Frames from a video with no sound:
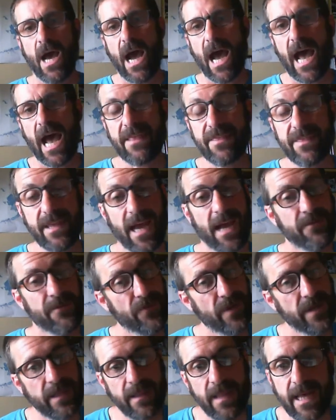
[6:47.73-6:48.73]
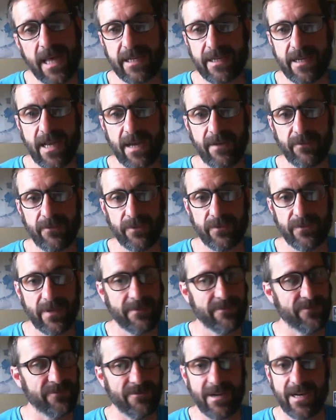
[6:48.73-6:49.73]
I've read a lot of novels. I
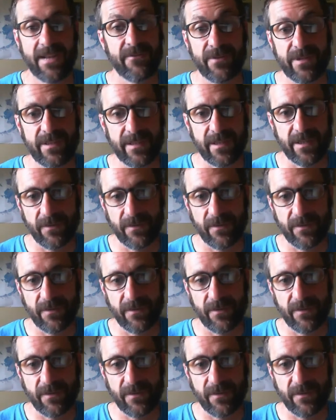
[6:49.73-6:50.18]
haven't read everything,